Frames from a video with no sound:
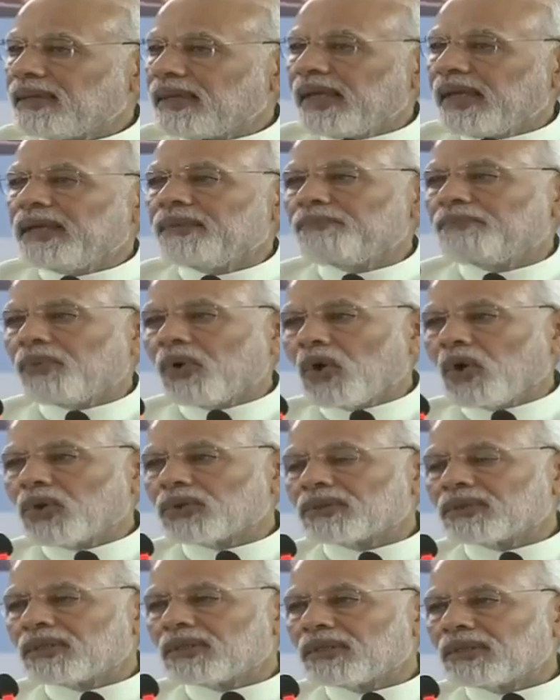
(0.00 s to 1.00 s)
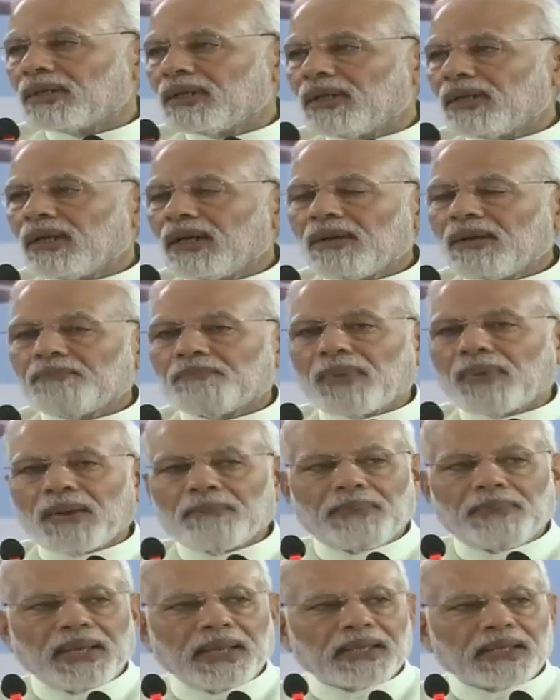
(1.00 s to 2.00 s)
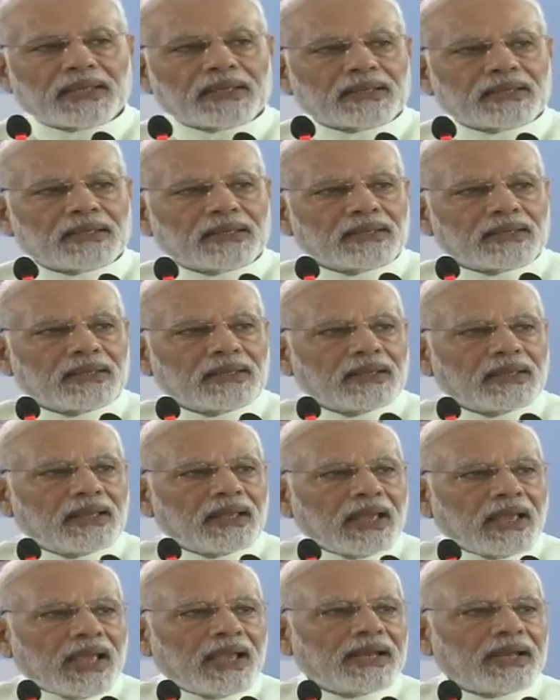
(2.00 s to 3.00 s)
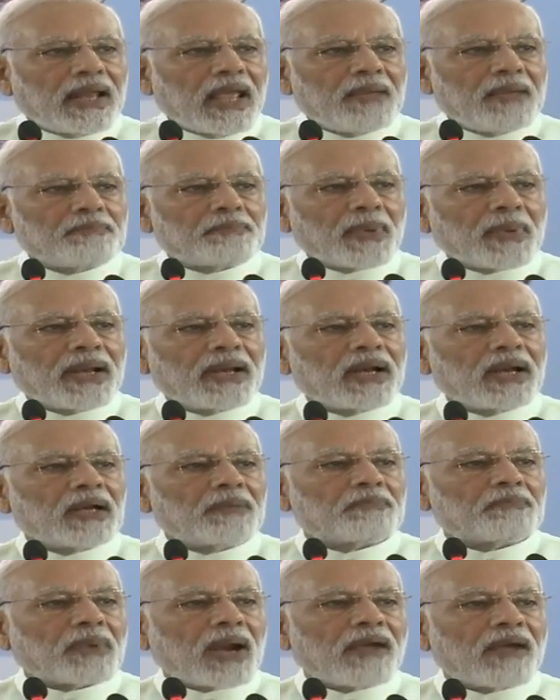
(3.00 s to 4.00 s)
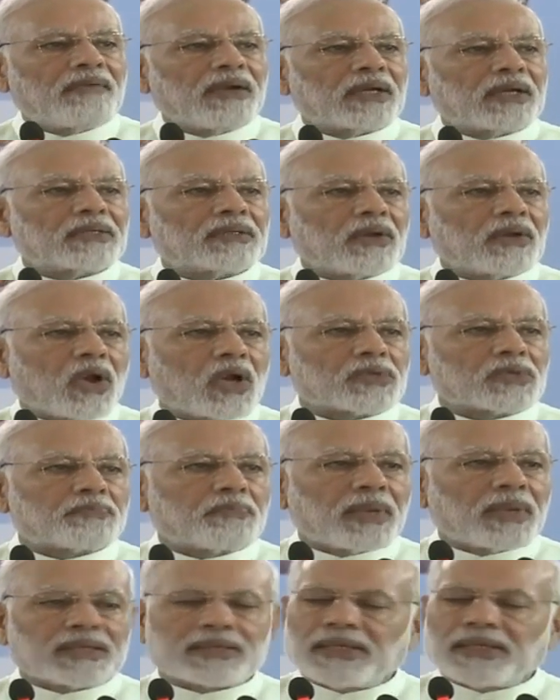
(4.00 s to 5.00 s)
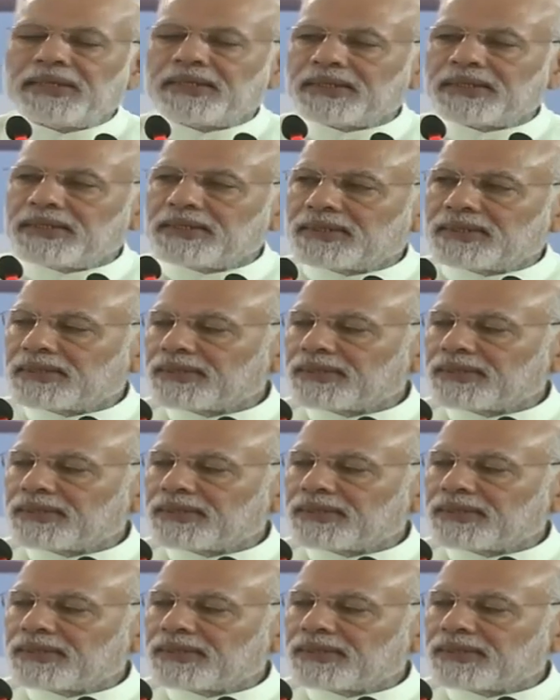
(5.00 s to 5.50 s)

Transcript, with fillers: in both public and M-panel private facilities.